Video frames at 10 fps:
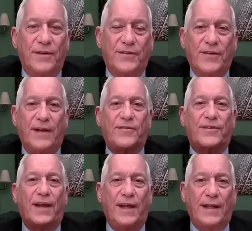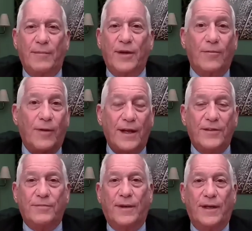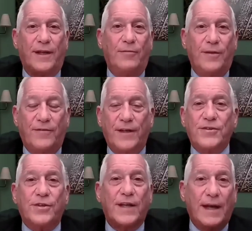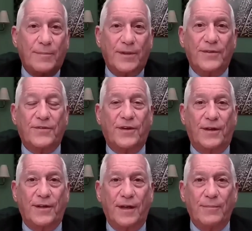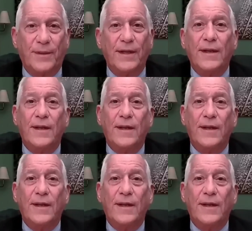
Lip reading: Instead of saying, I'm going to raise money with venture capital to start a company,